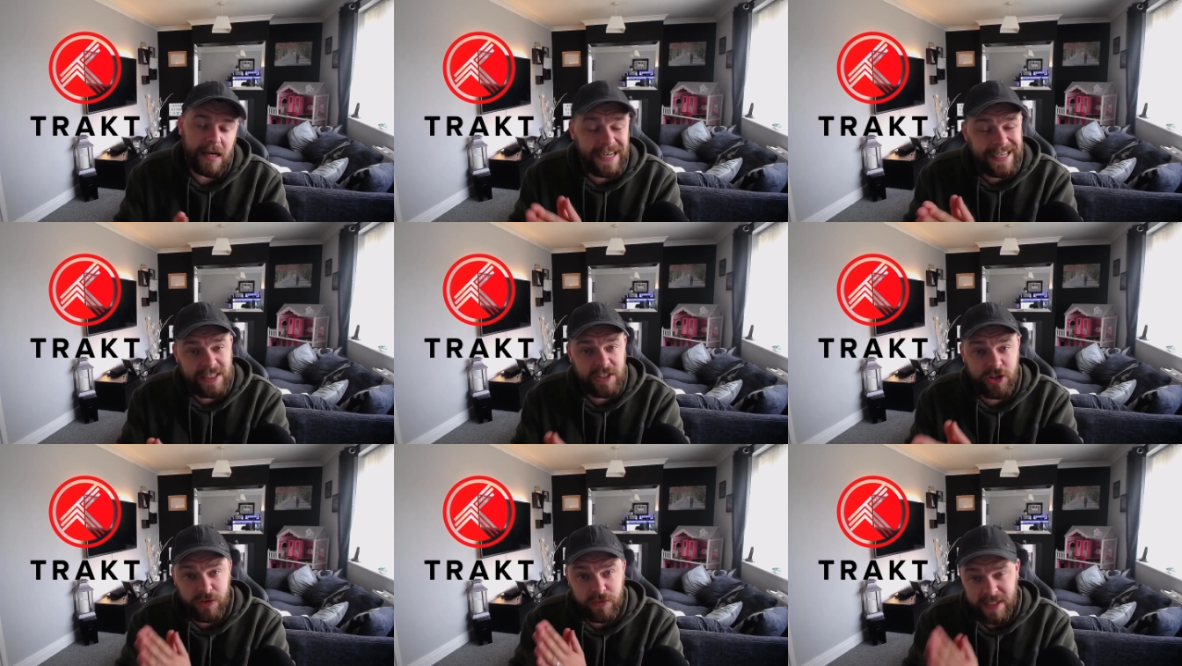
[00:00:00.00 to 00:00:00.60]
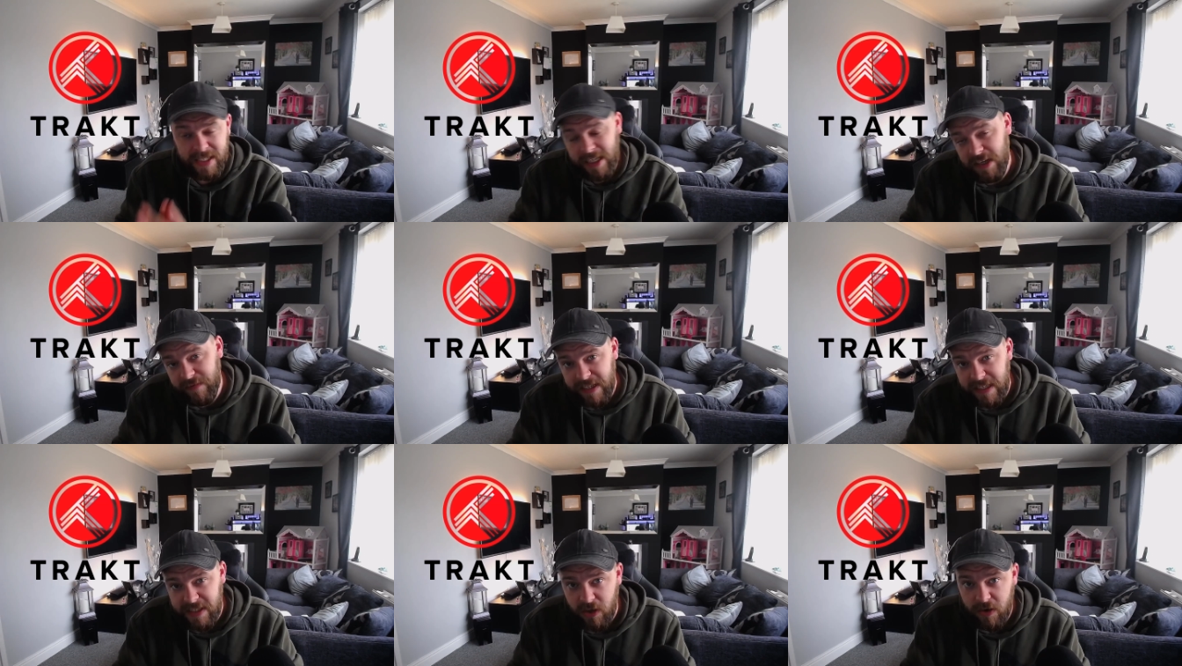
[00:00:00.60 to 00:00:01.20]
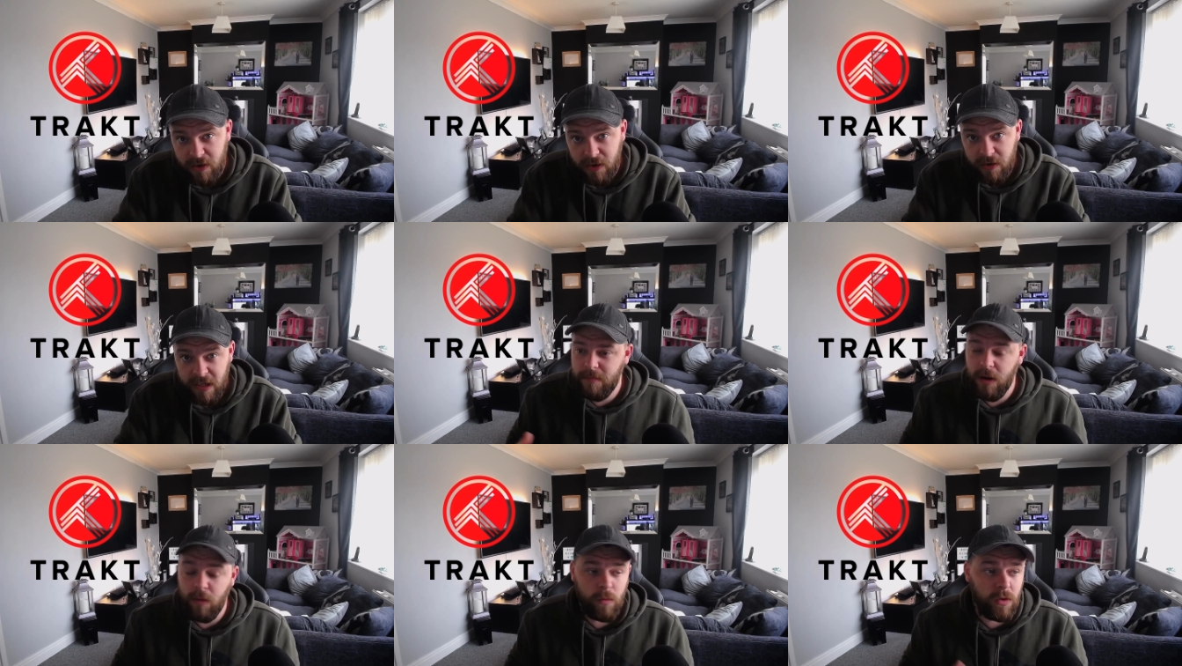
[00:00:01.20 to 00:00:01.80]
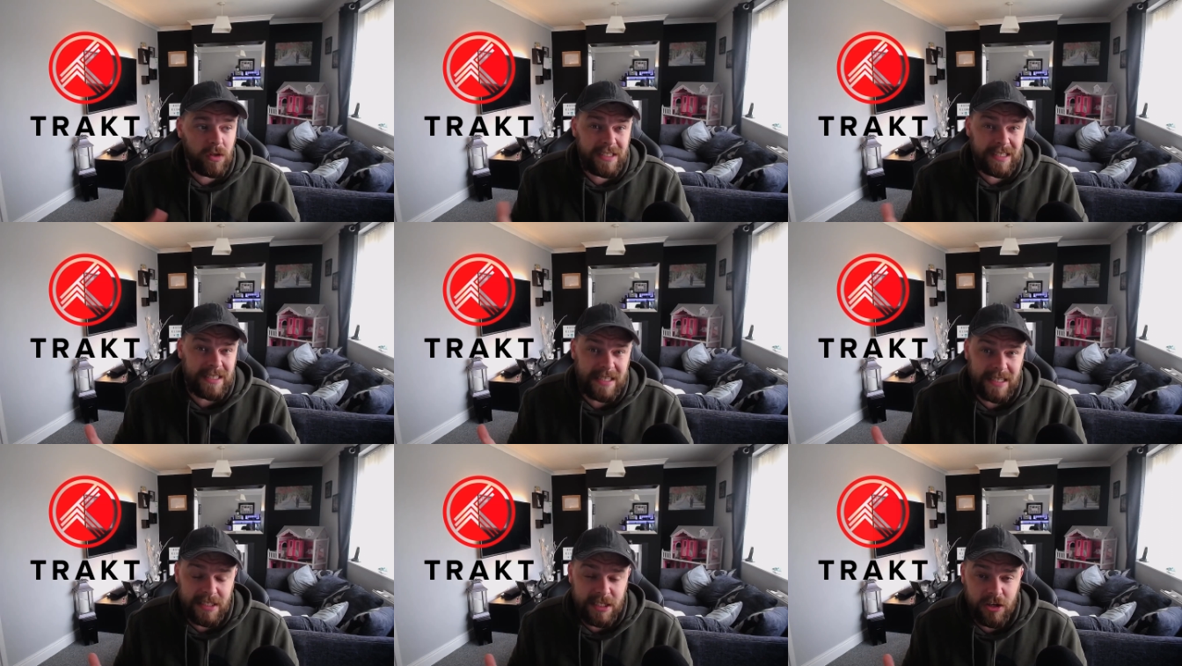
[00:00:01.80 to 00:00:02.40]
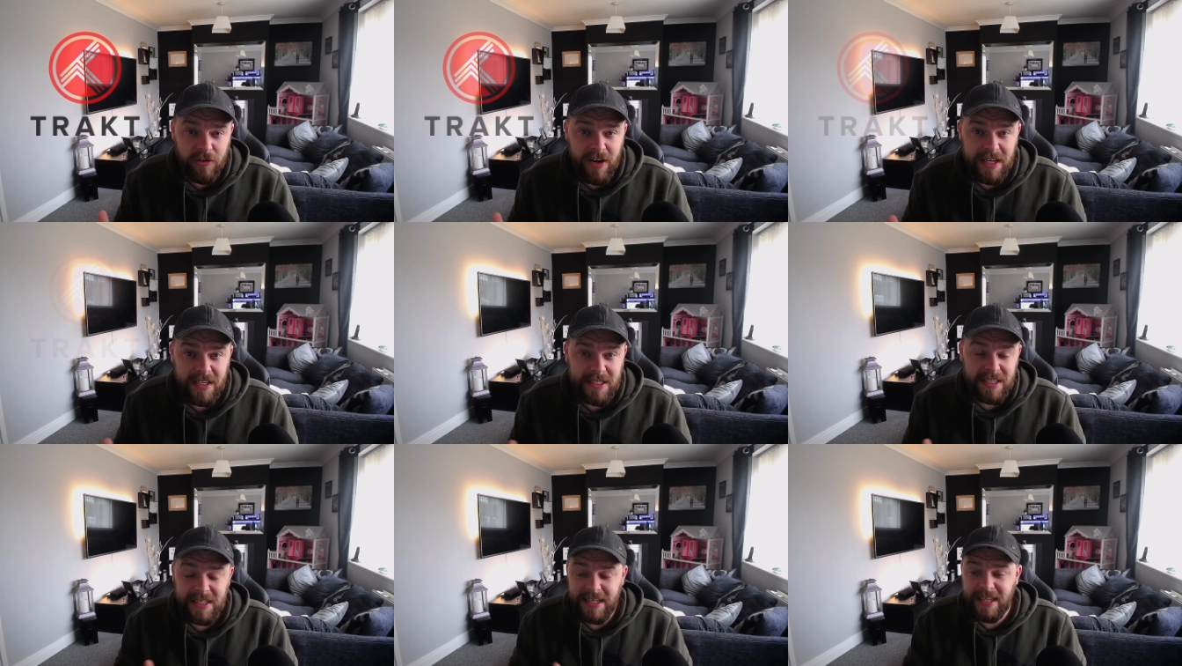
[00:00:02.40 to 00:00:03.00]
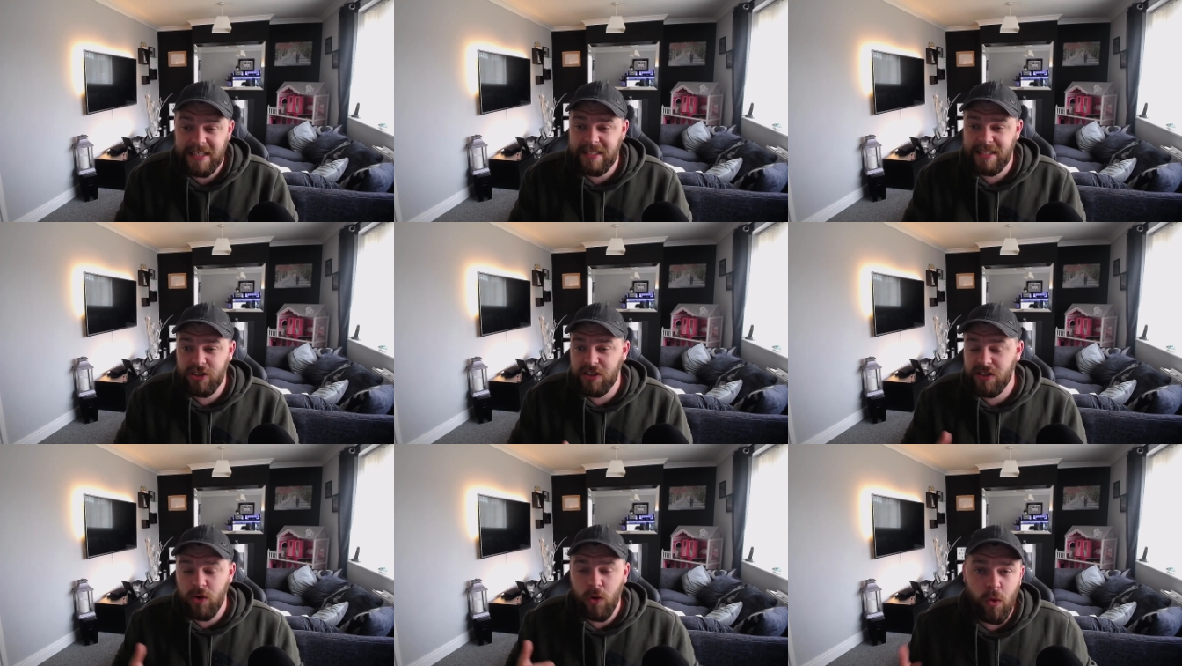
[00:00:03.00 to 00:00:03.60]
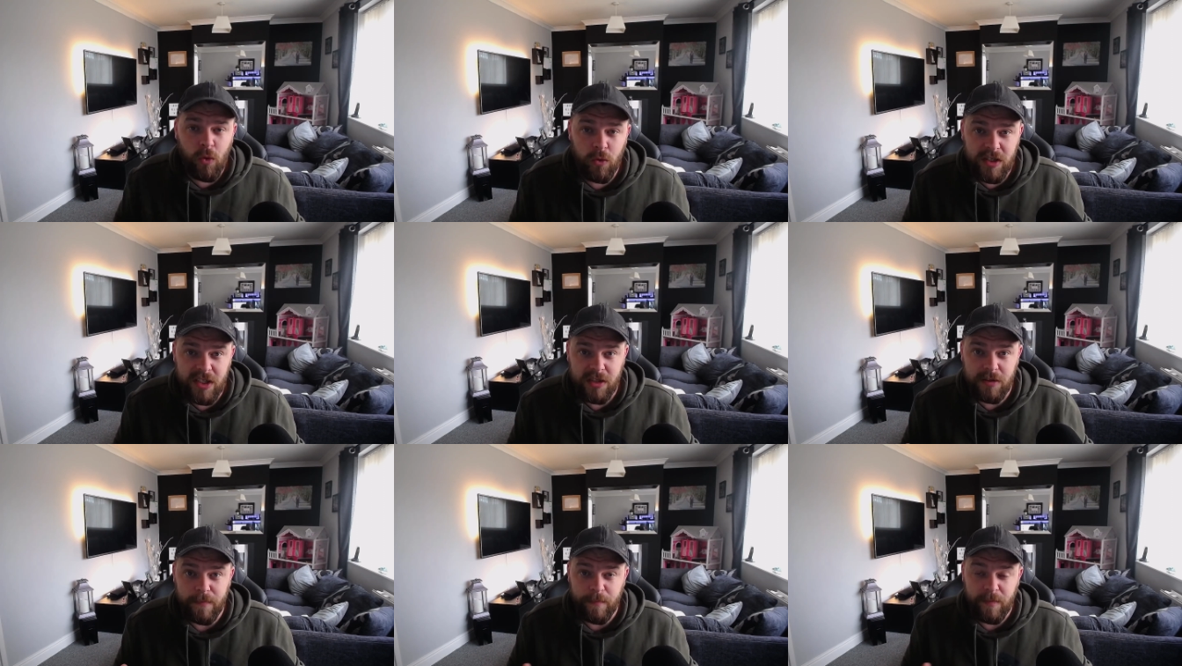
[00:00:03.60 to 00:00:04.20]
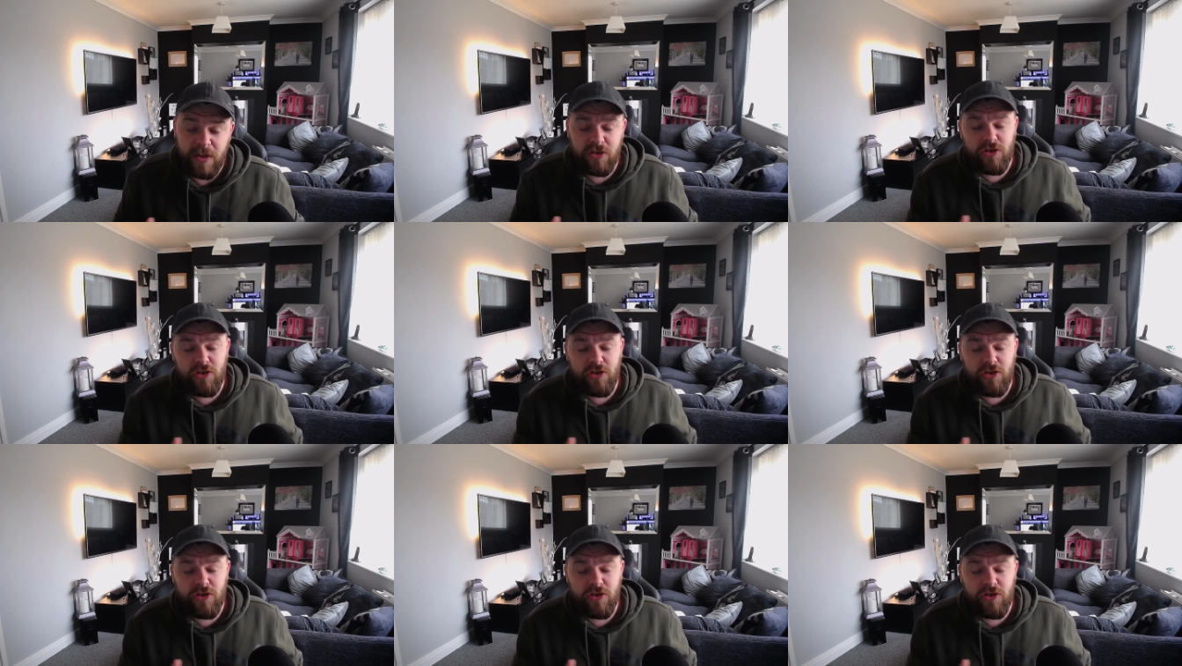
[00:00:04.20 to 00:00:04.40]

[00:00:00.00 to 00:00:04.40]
into TV Zion, and once it's integrated, it's just awesome.